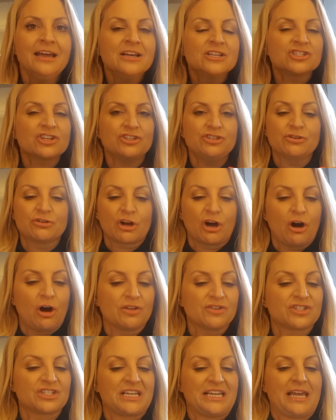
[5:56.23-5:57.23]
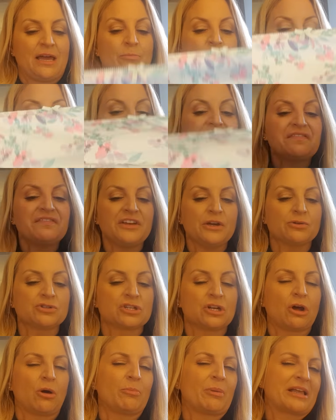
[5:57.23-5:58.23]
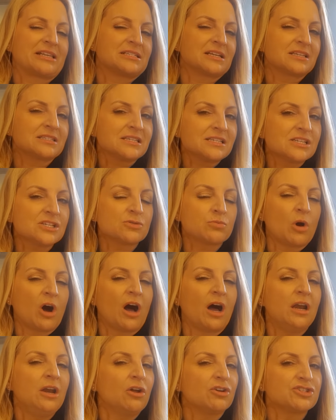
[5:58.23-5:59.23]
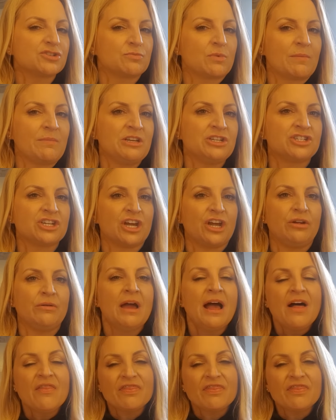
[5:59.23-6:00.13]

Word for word: so you can't see it but it feels a lot better because this is what a lot of women do